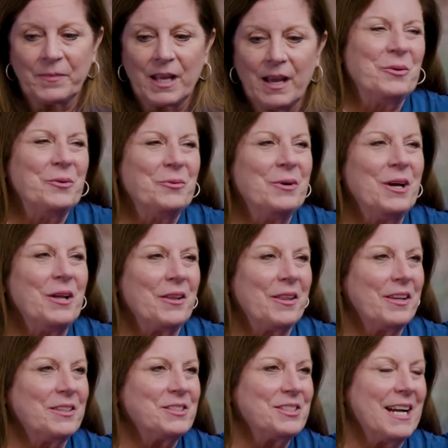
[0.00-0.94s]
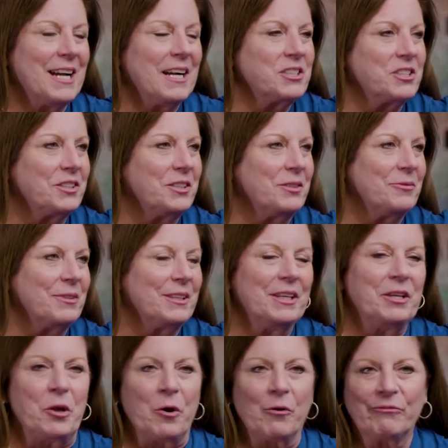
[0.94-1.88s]
Well, there's actually
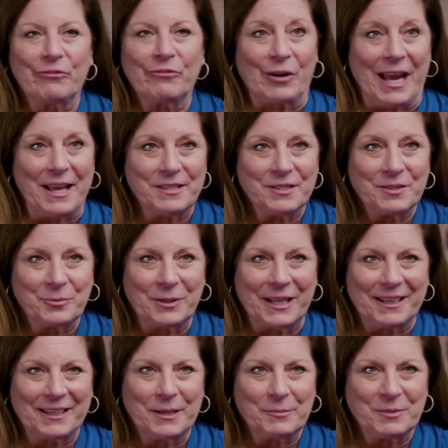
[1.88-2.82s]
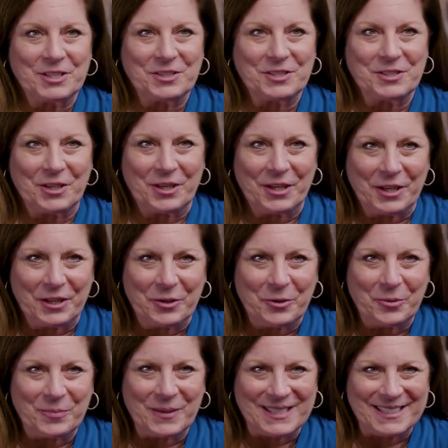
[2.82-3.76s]
really no friends when it comes to starting a
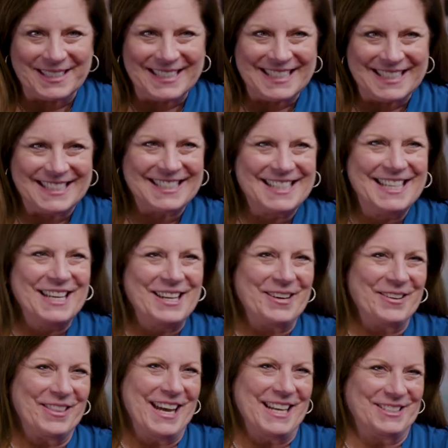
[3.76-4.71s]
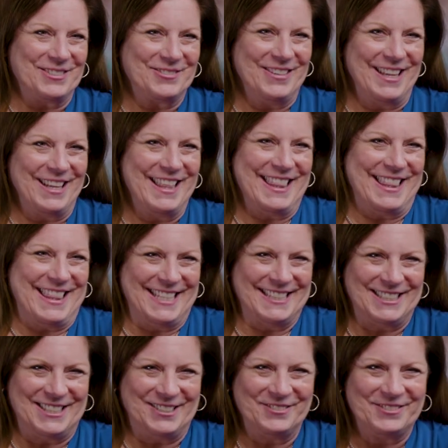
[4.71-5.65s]
new business. That's one of the
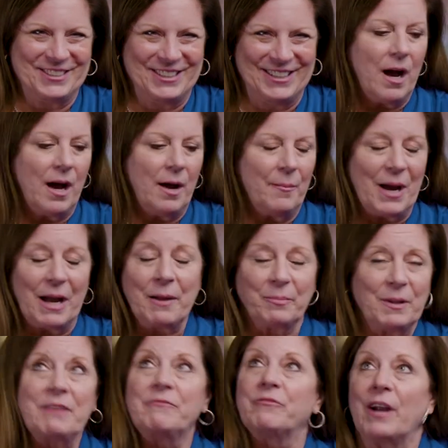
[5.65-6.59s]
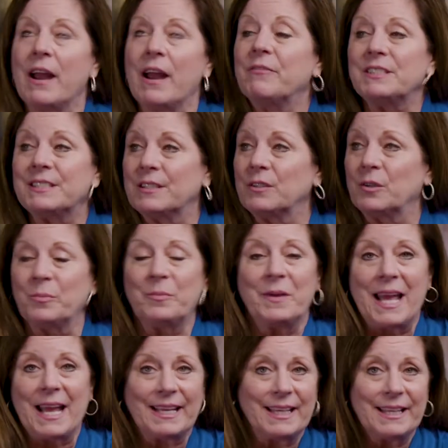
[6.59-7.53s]
things you learn. I applied for every single
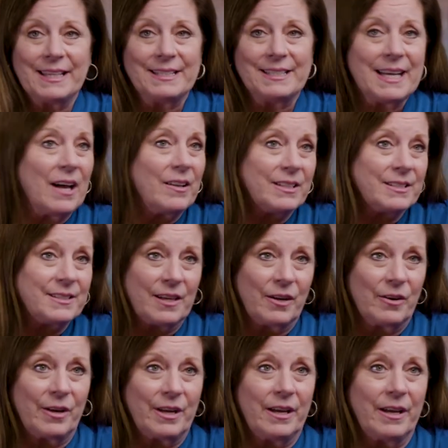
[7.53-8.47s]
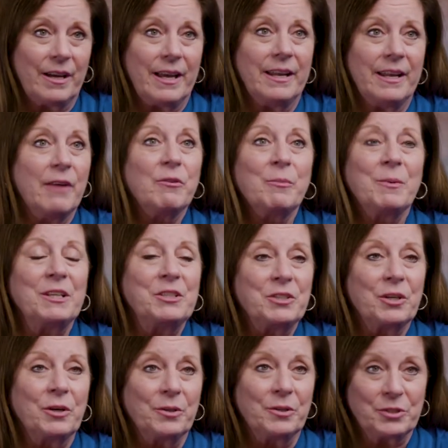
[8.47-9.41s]
bank in the Dallas area, and everybody
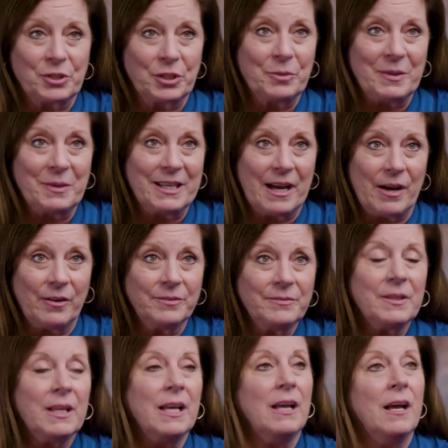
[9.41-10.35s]
turned me down.